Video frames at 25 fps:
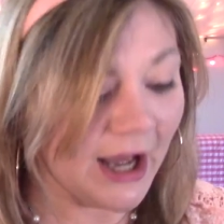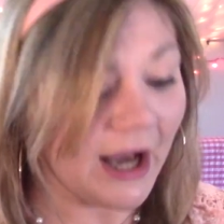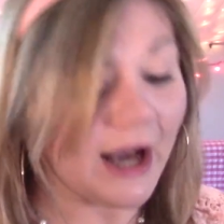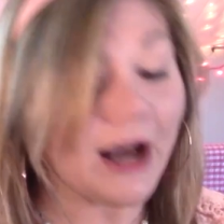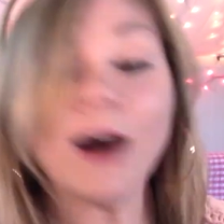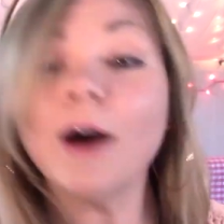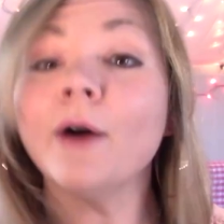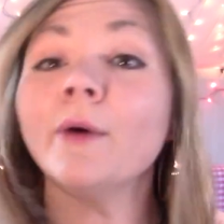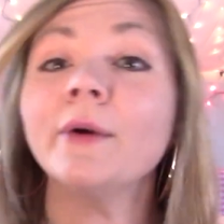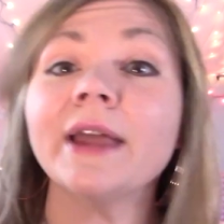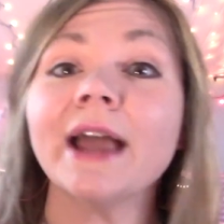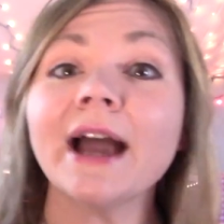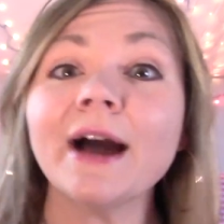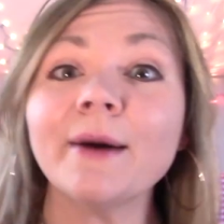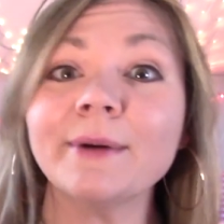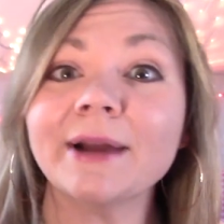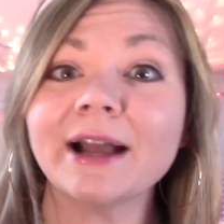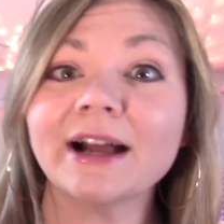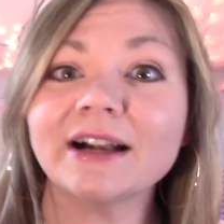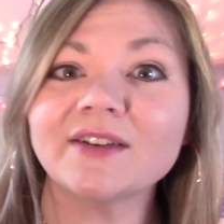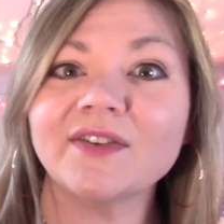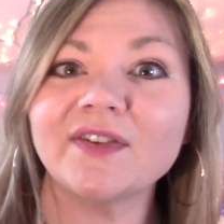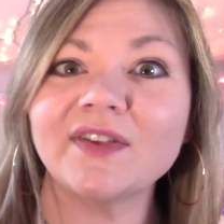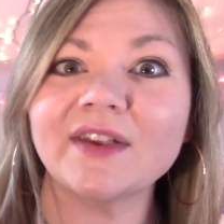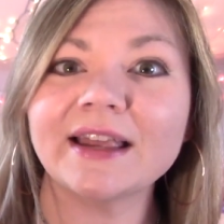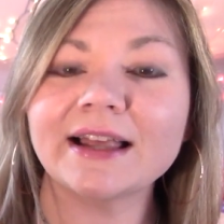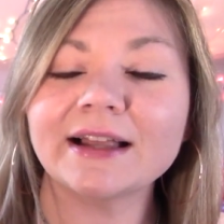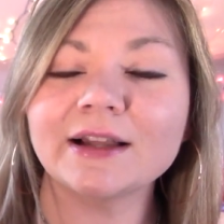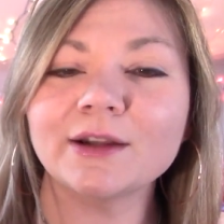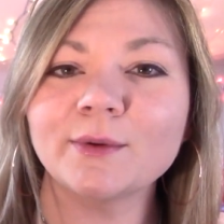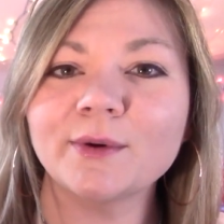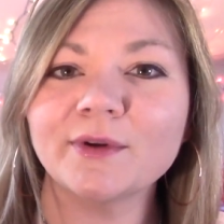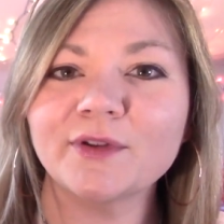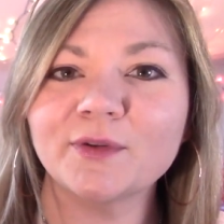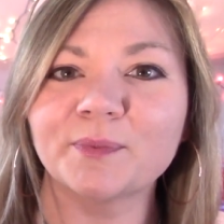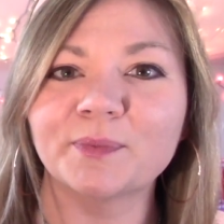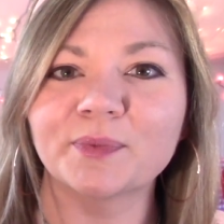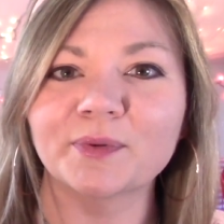Oh yeah, we got to see
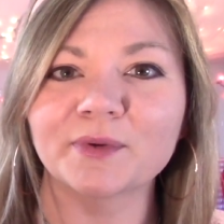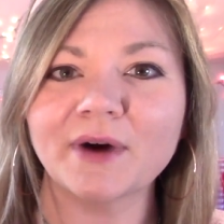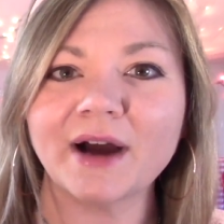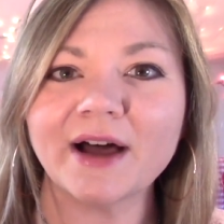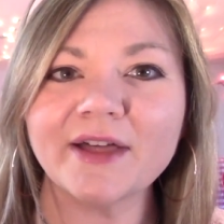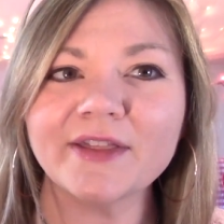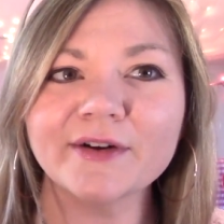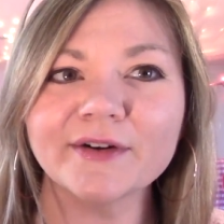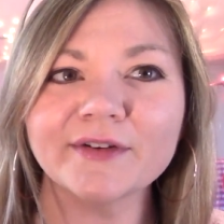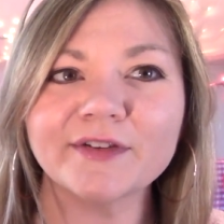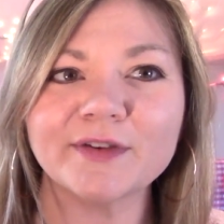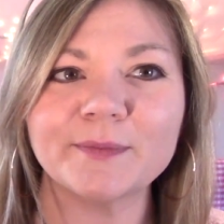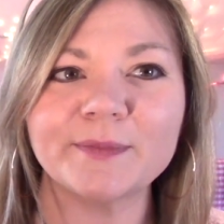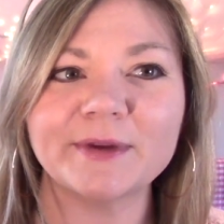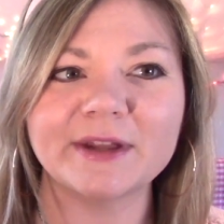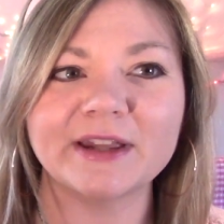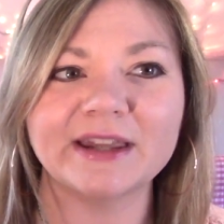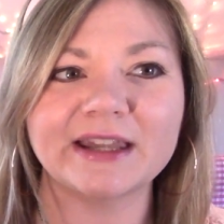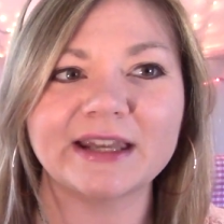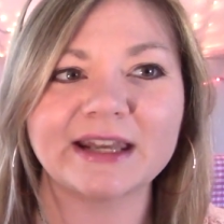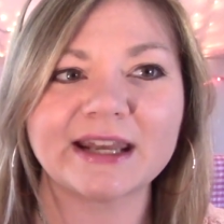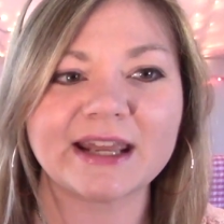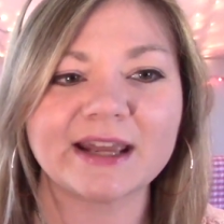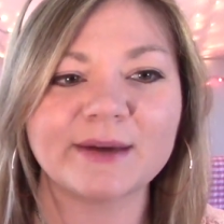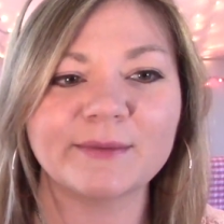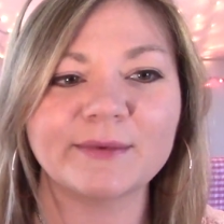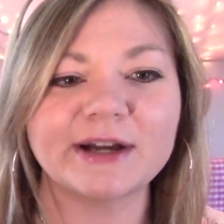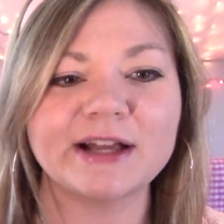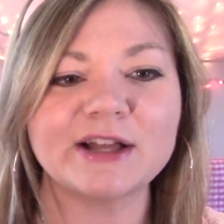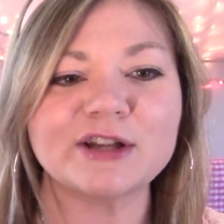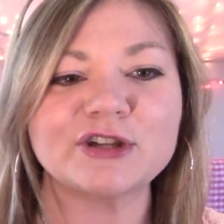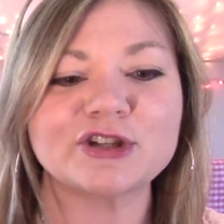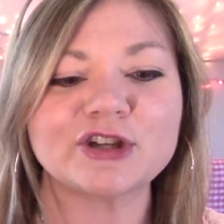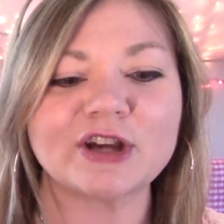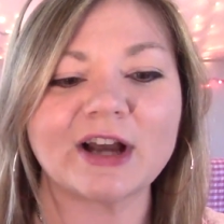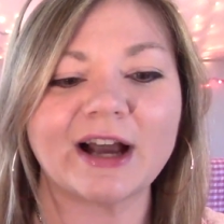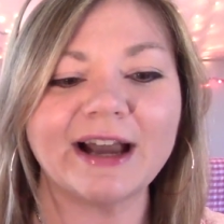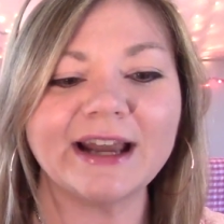Killua's brother's ability,
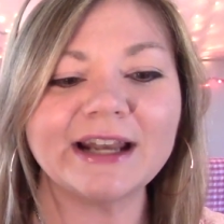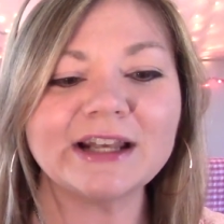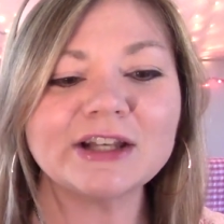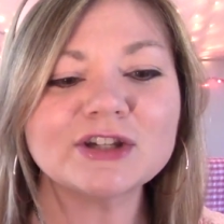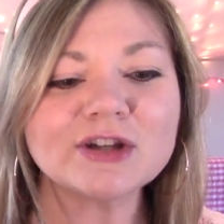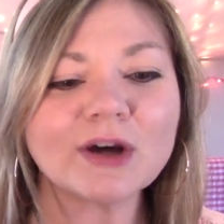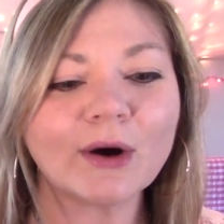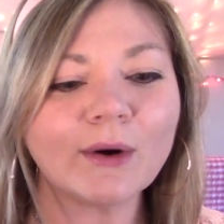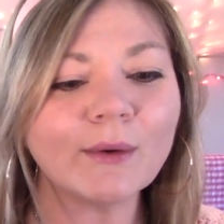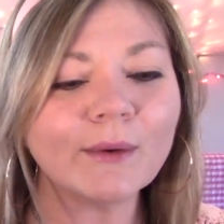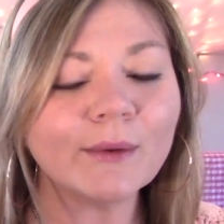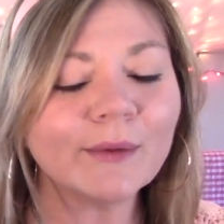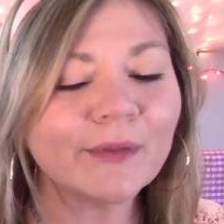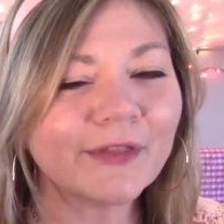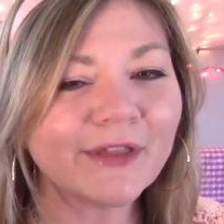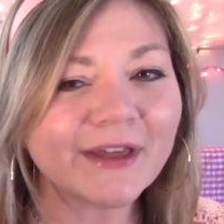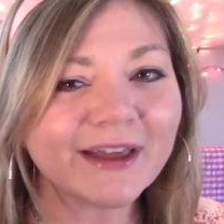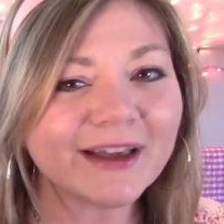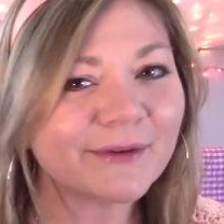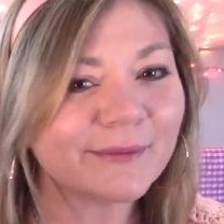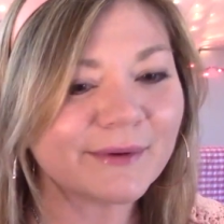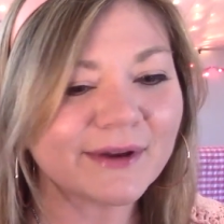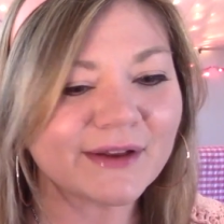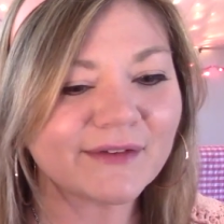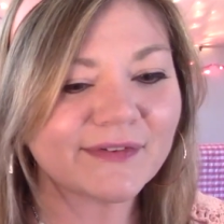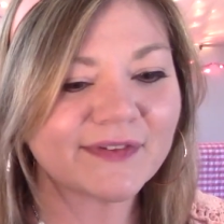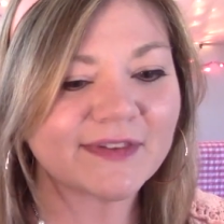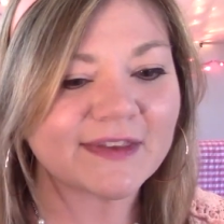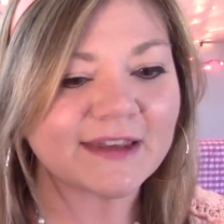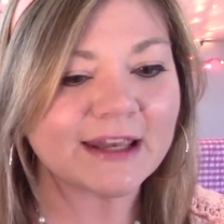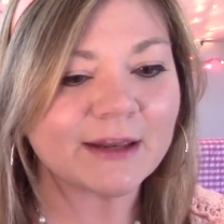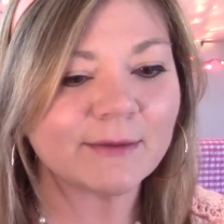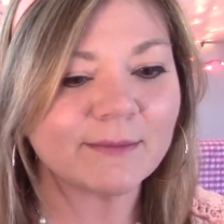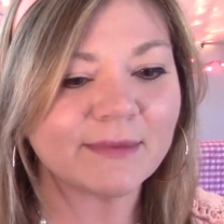which I don't think we've seen